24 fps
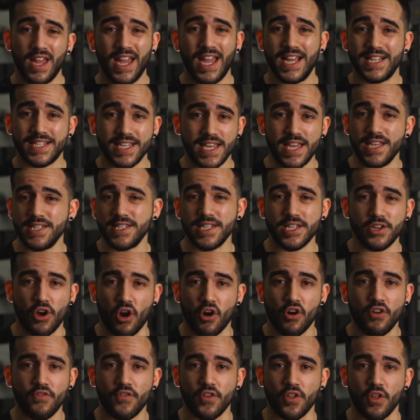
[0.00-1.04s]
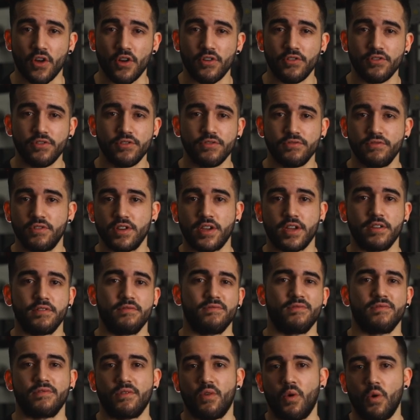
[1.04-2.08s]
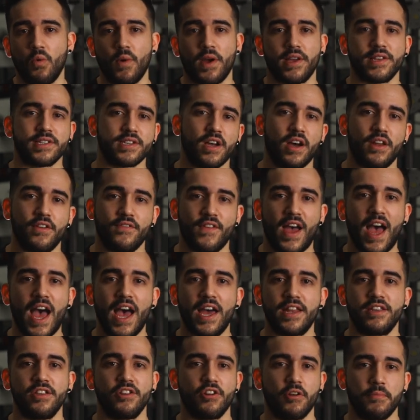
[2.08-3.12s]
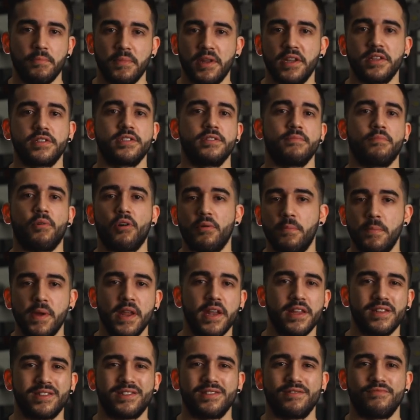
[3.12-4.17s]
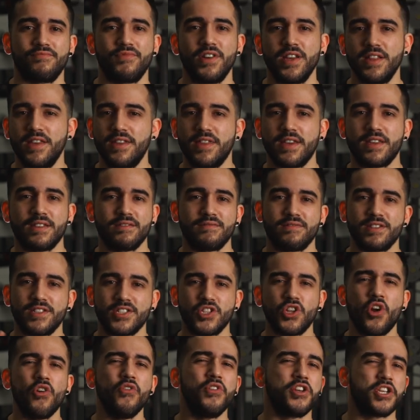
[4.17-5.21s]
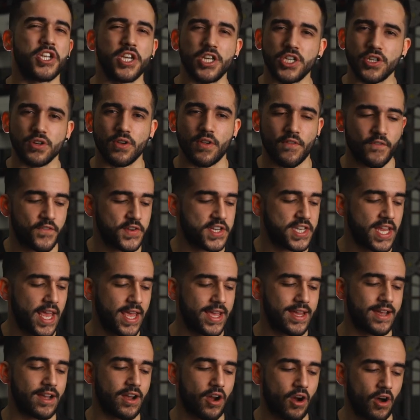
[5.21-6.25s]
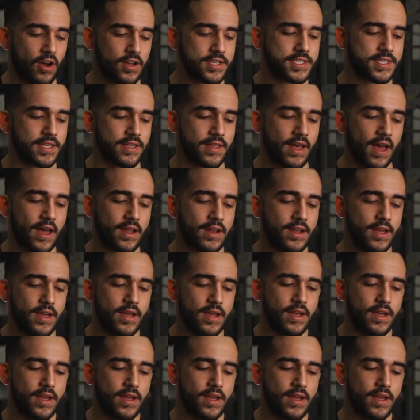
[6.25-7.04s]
It's easy to overload. You can always kind of add, you know, minutes upon minutes, and really there's no additional fatigue cost to that.